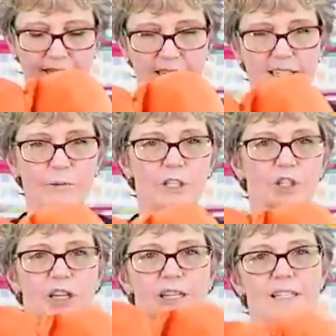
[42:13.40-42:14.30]
this was
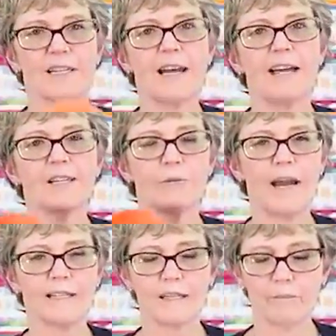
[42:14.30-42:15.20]
just a nice
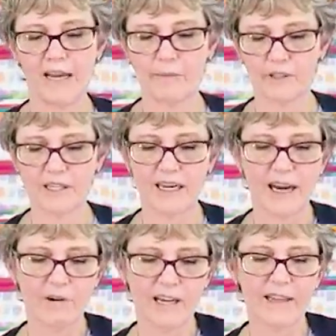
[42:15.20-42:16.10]
way to be able to
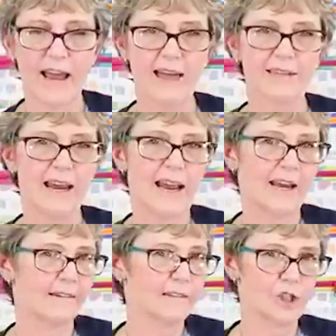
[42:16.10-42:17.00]
carry that
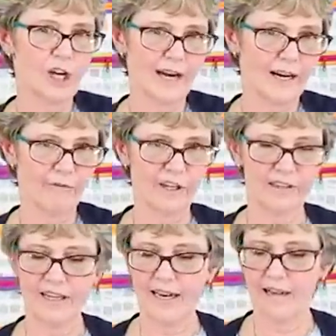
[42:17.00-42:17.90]
and check
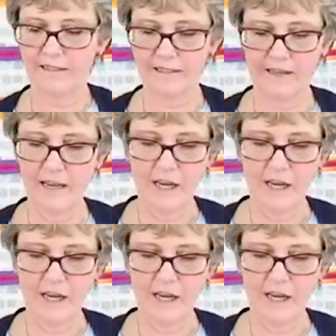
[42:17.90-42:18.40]
everything else.